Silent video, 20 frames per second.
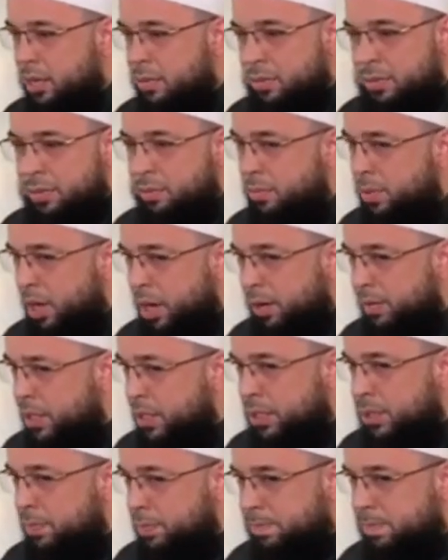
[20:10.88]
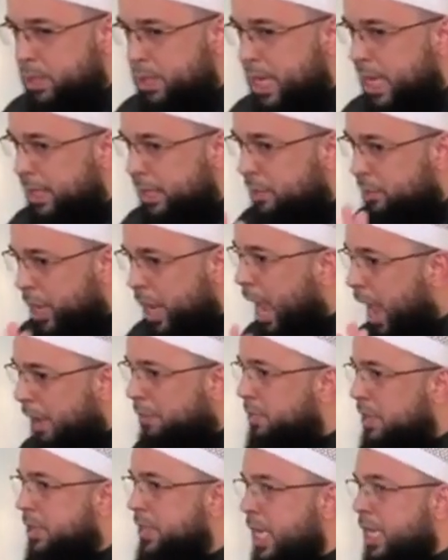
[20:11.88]
We, we already said that we
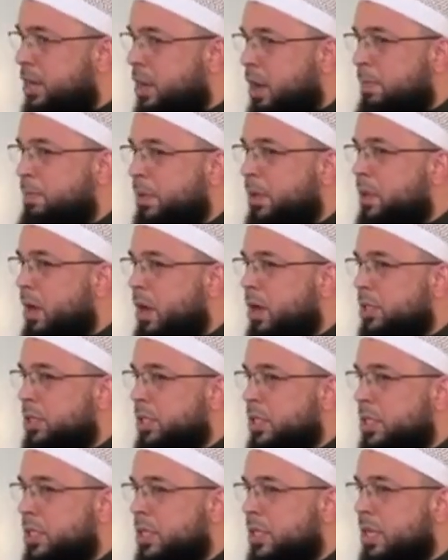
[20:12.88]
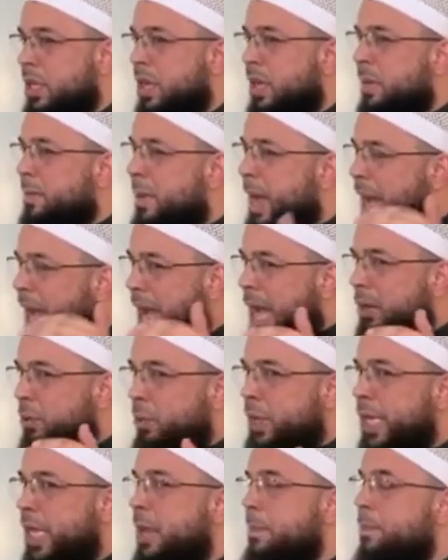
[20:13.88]
have to take our precautions. But how do
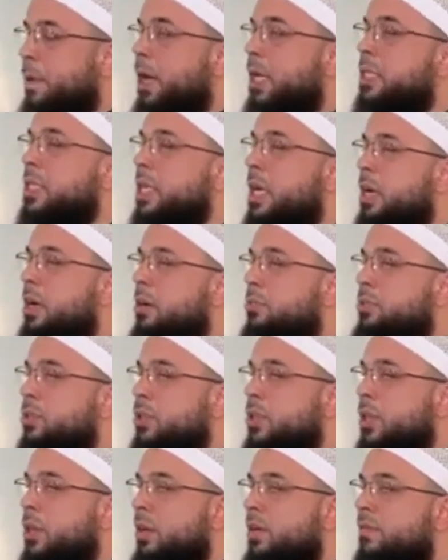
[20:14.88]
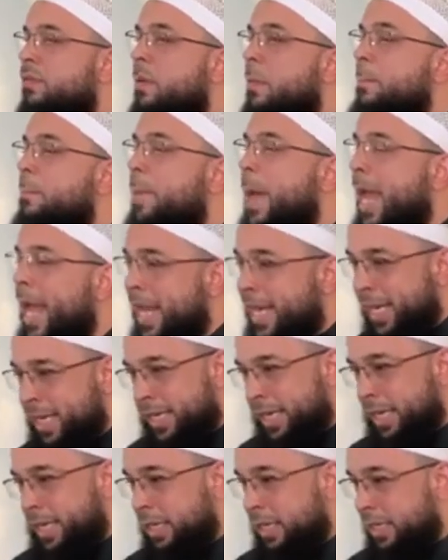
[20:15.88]
we keep ourselves from panicking?